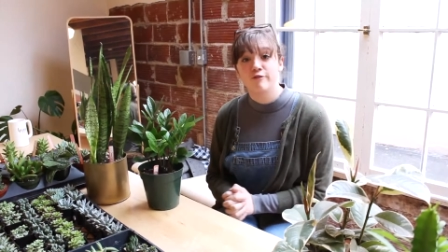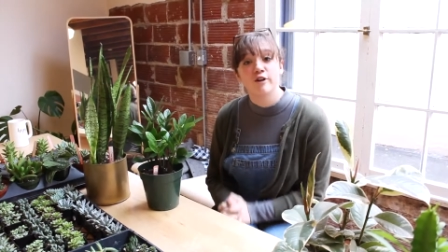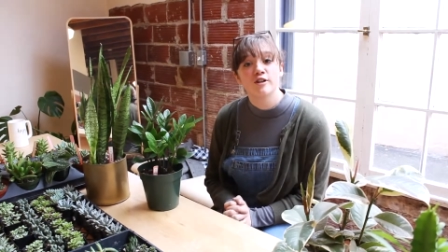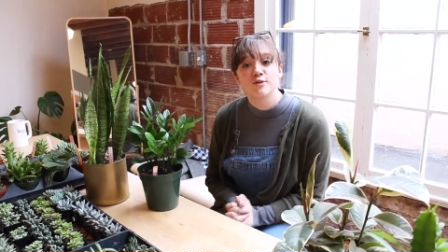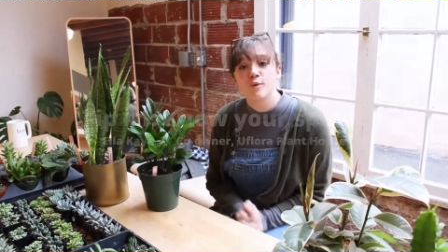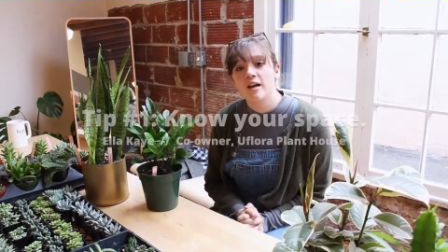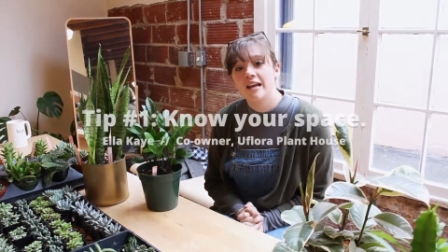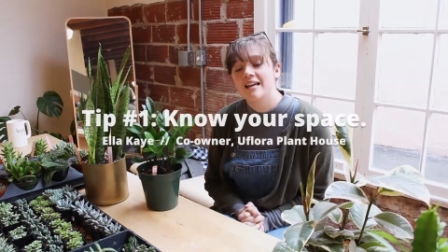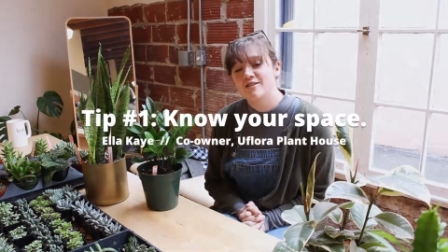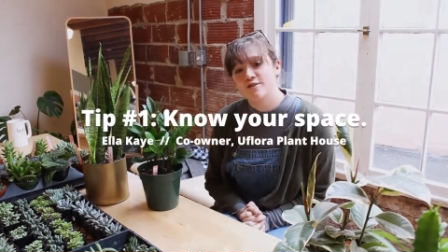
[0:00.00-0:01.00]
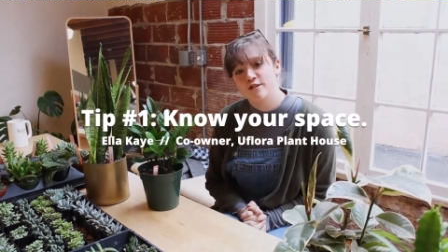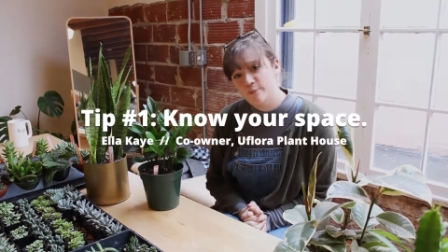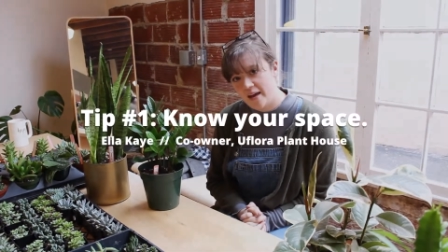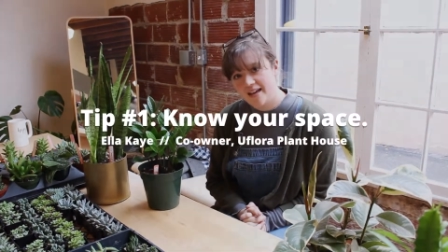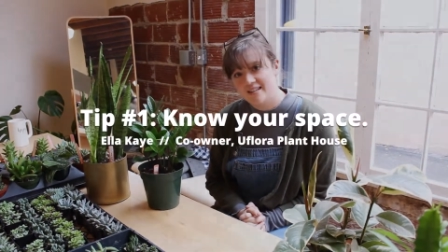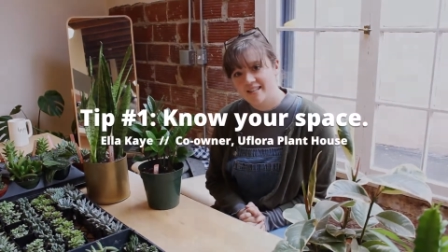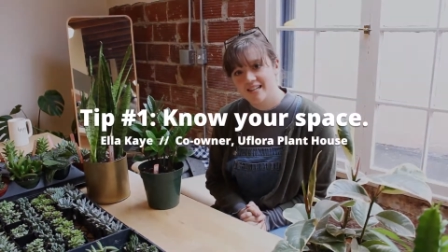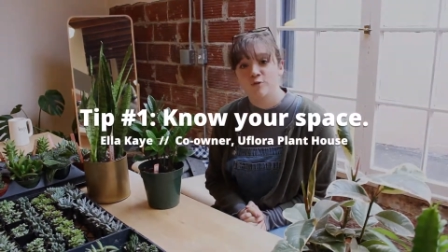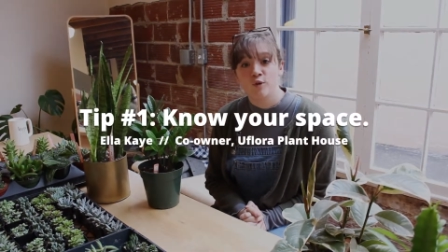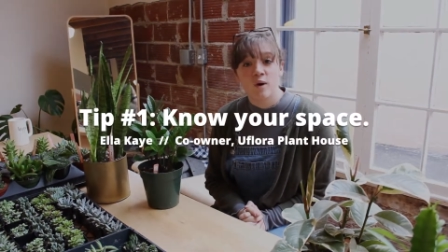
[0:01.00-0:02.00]
the first one is your space.
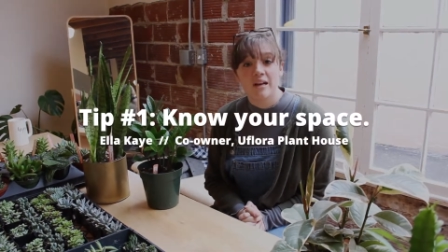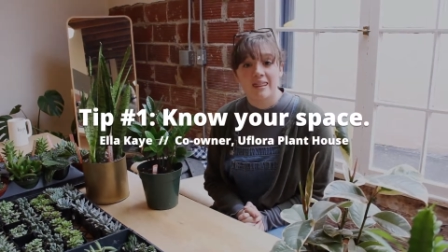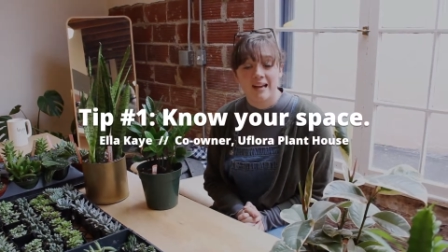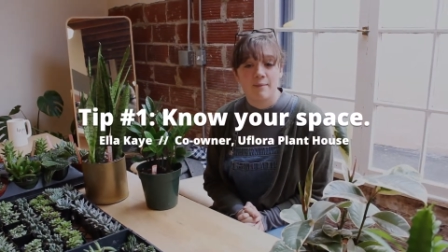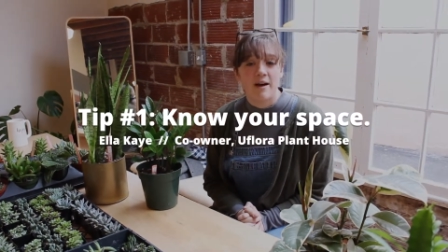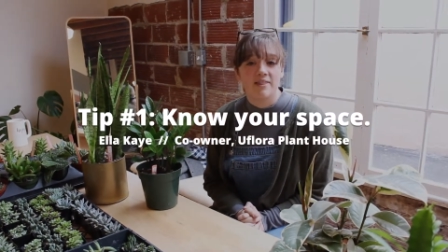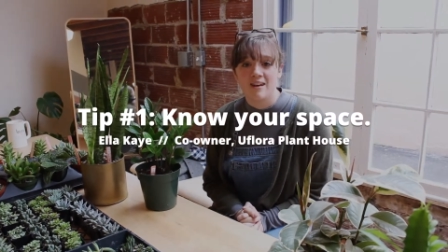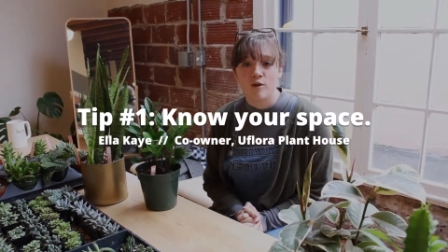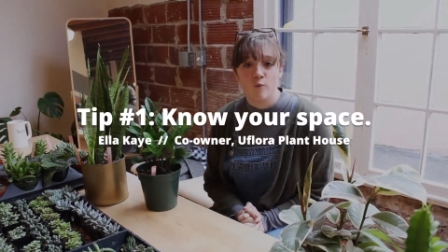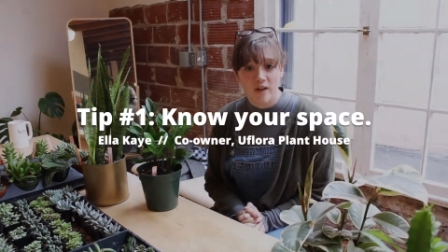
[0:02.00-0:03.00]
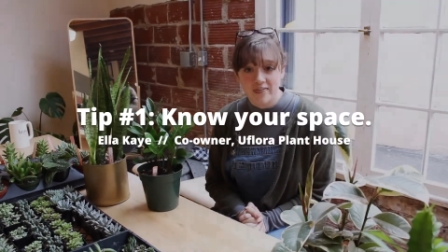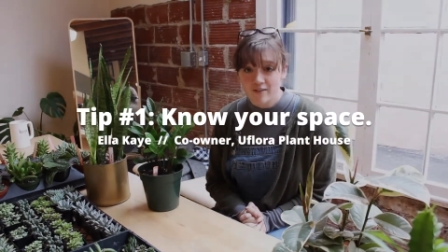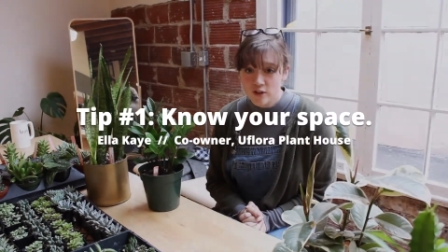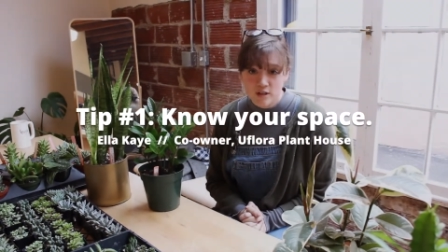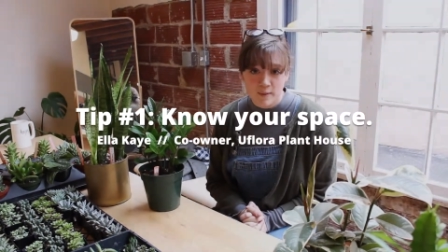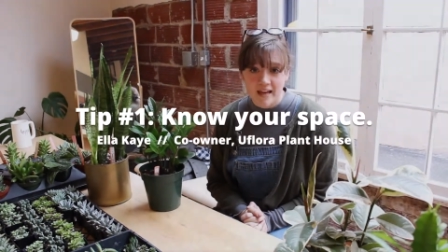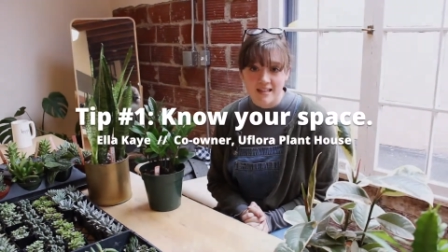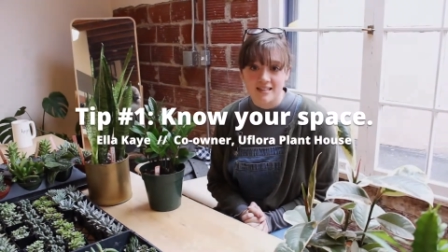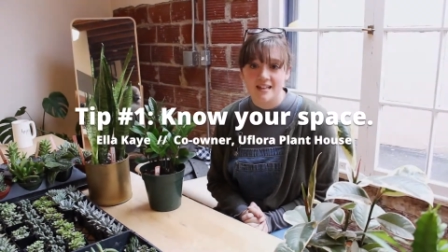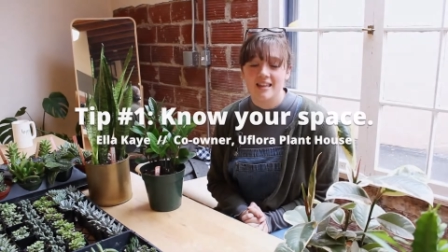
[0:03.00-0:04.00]
You want to think about the width of your
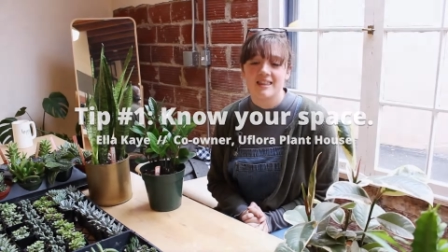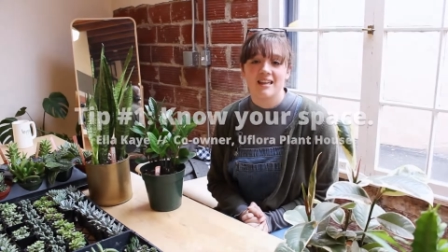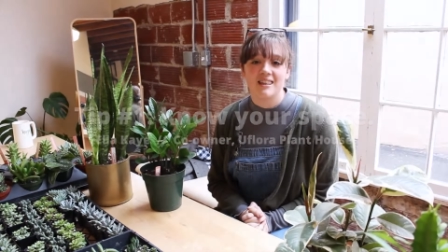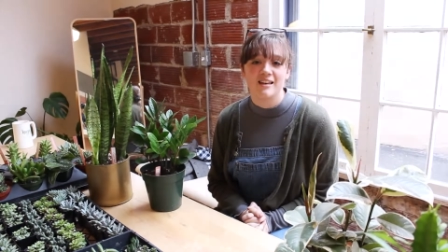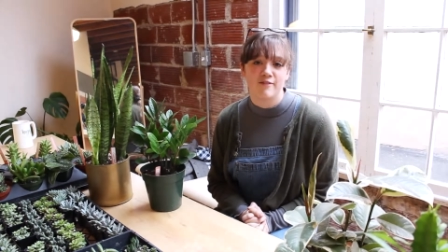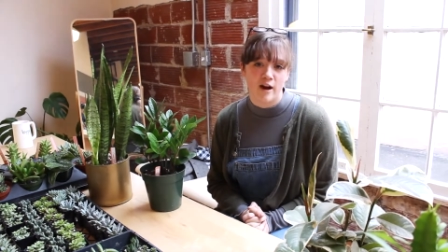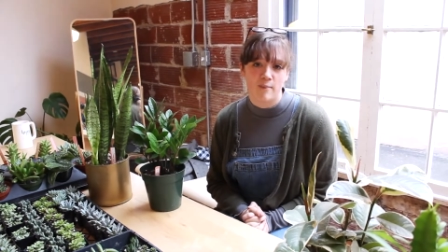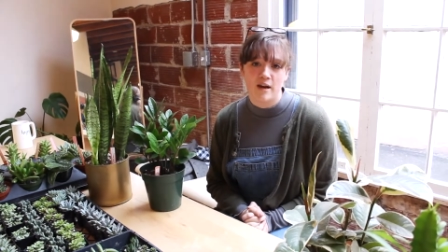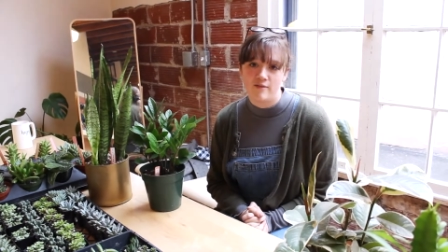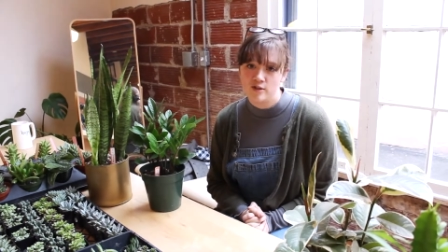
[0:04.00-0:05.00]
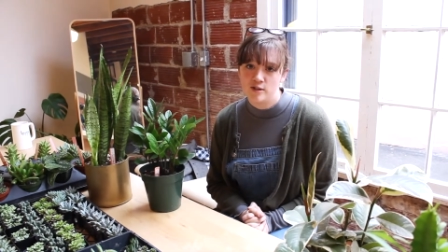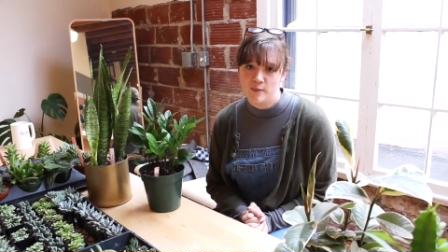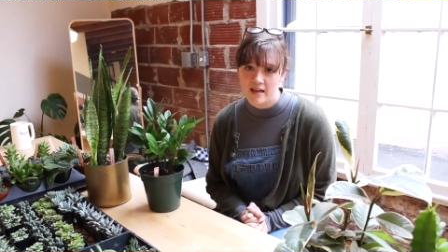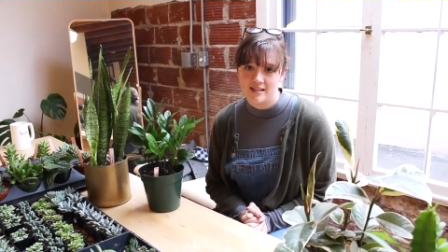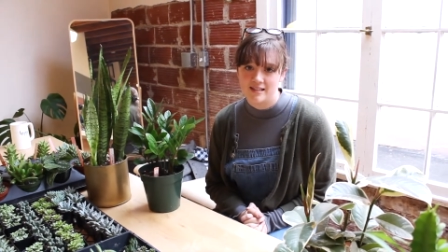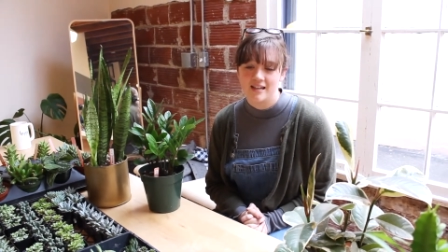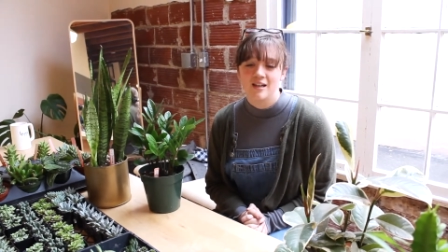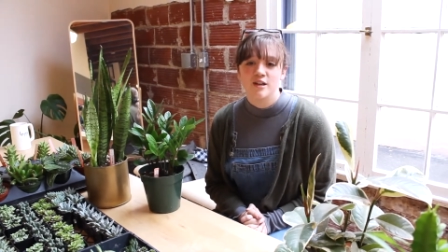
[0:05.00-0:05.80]
space and then the environment of your space.